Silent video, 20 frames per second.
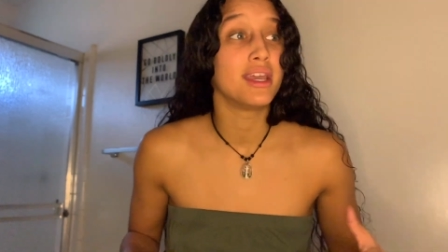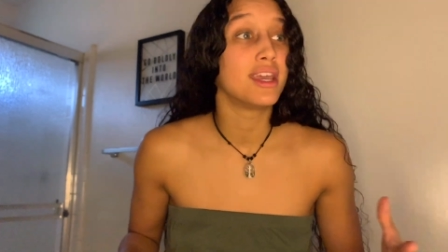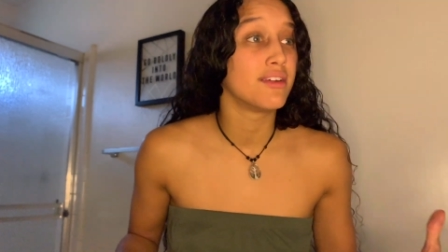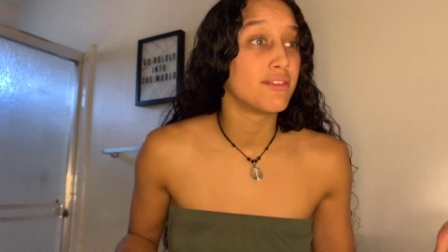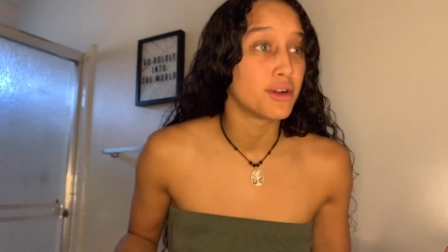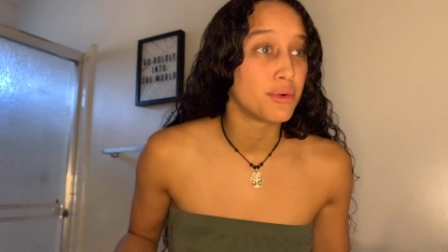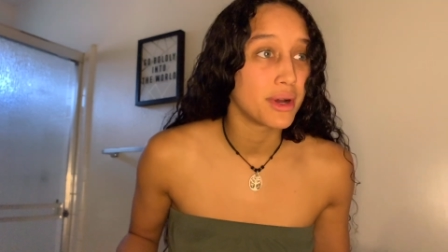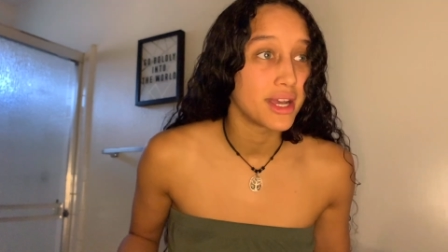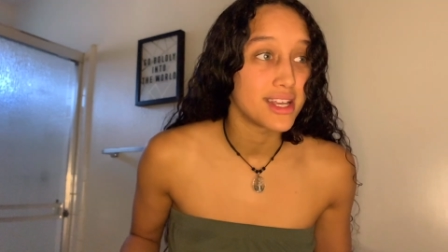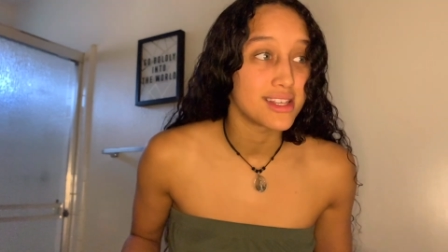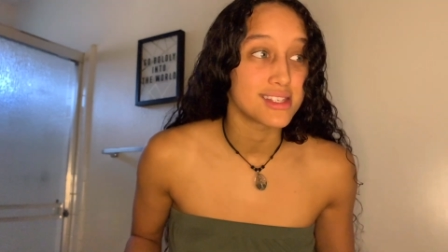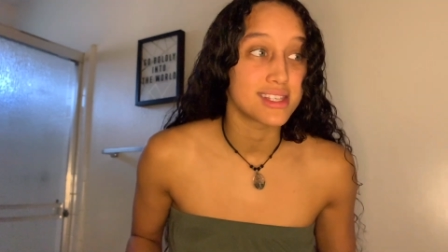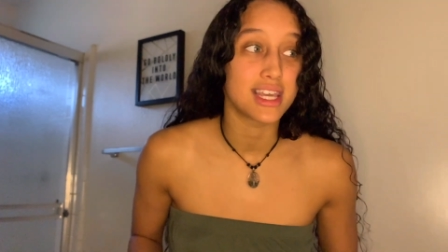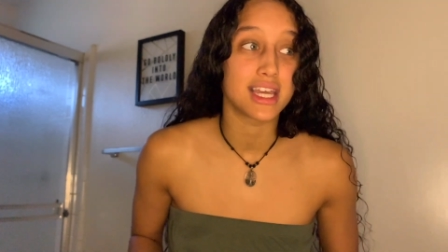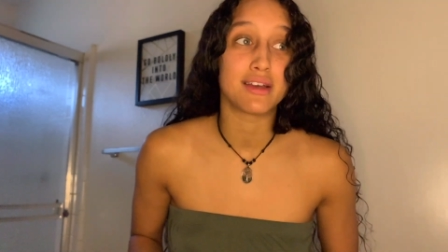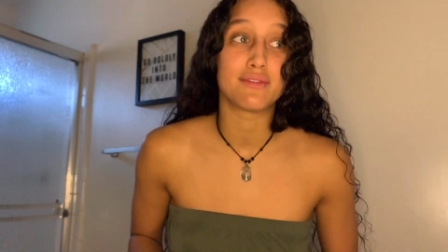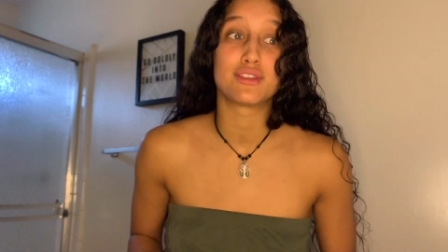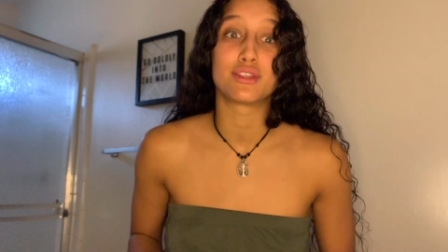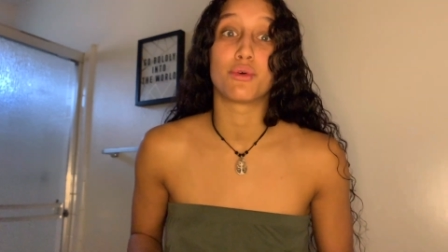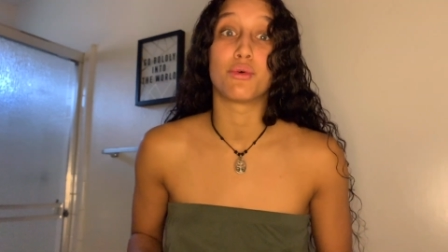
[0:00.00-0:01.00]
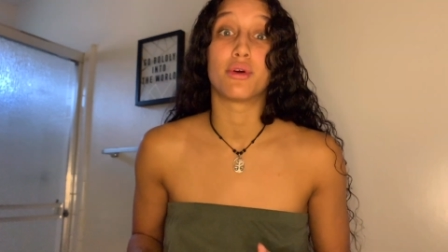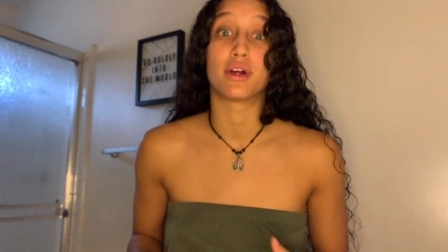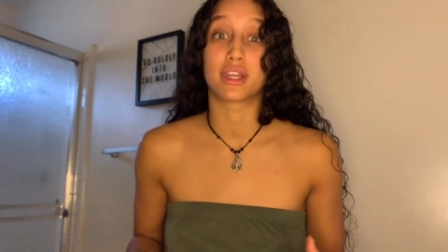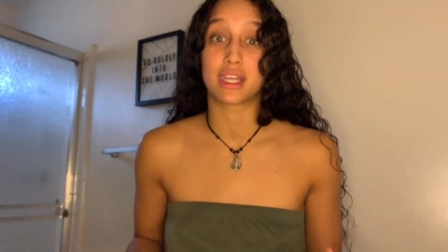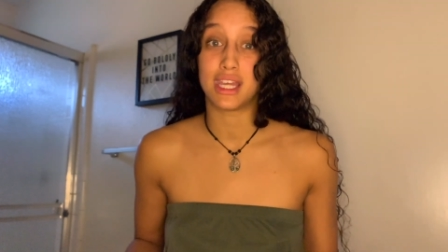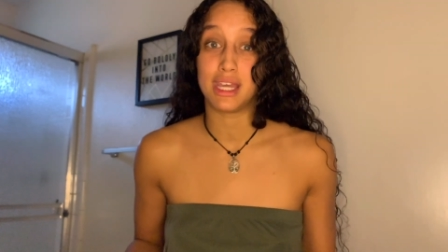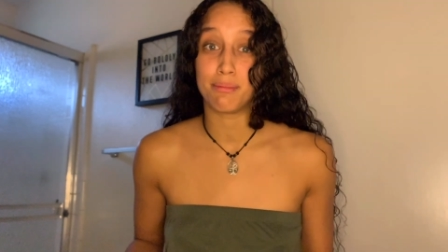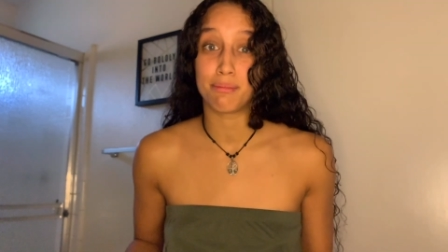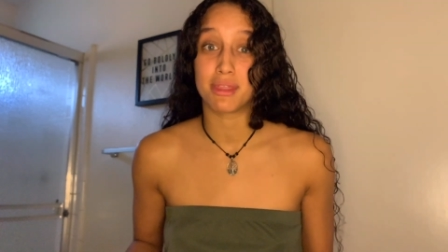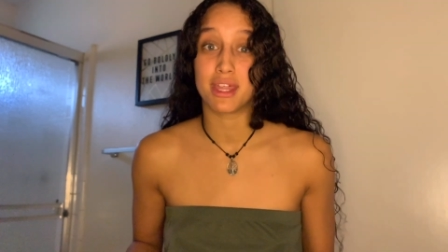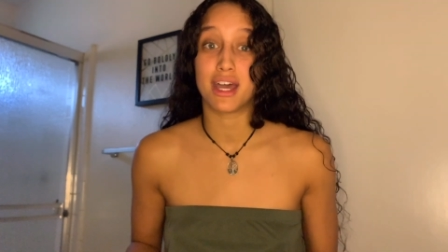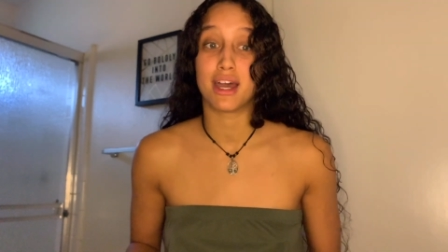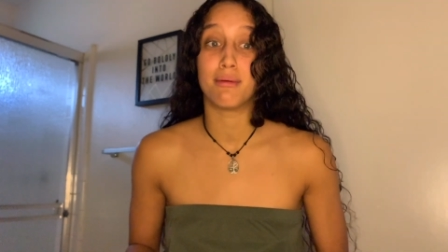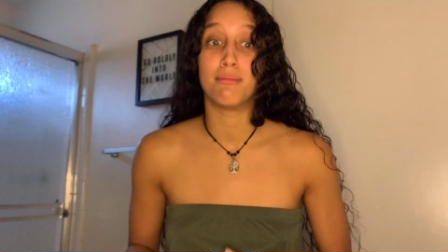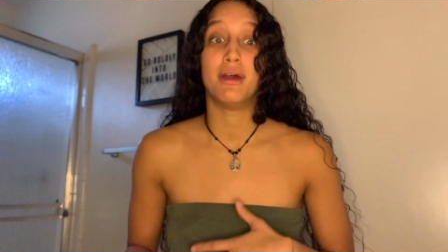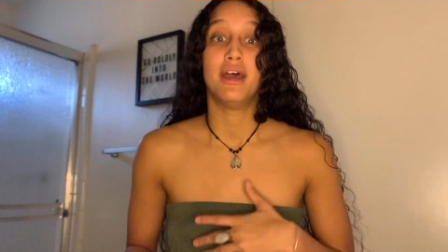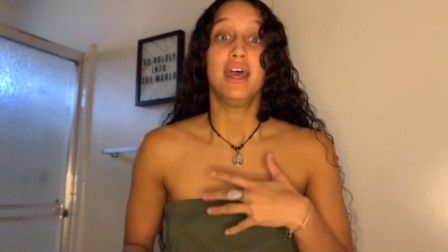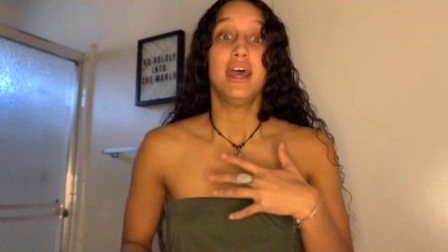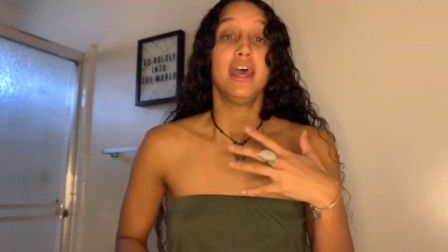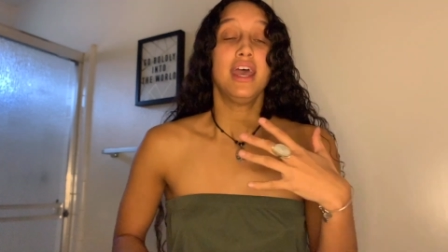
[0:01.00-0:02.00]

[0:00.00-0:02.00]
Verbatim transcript: give it away as gifts, or keep them